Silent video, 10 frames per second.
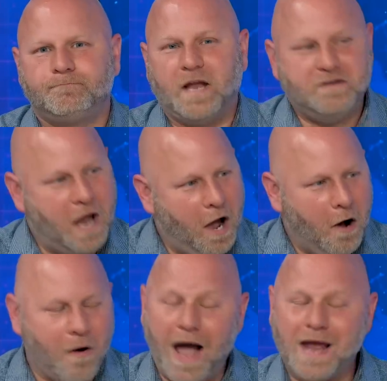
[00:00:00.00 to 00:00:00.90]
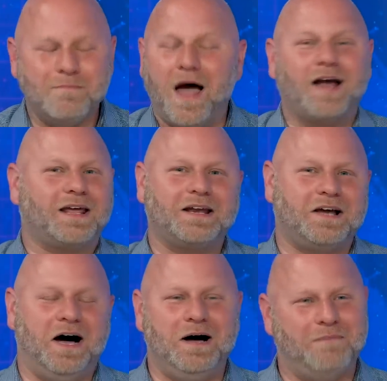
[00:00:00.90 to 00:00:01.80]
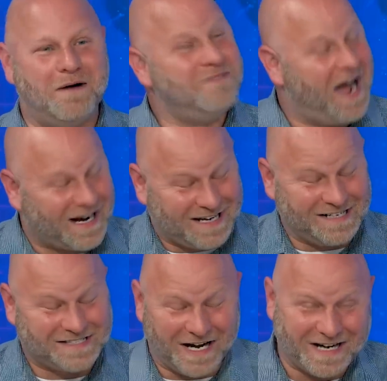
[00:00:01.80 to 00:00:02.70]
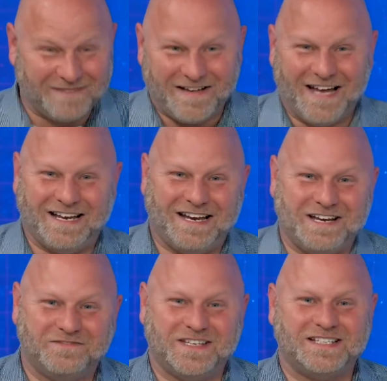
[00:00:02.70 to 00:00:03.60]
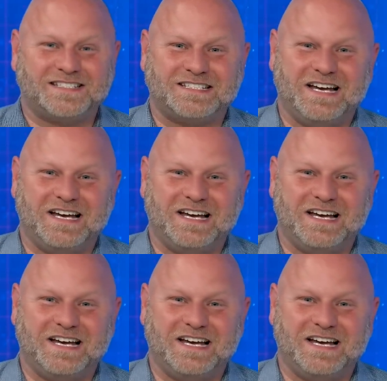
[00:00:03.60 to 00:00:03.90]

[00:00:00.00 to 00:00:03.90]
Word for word: No, I am not going to come. I'm not going to talk about any of this.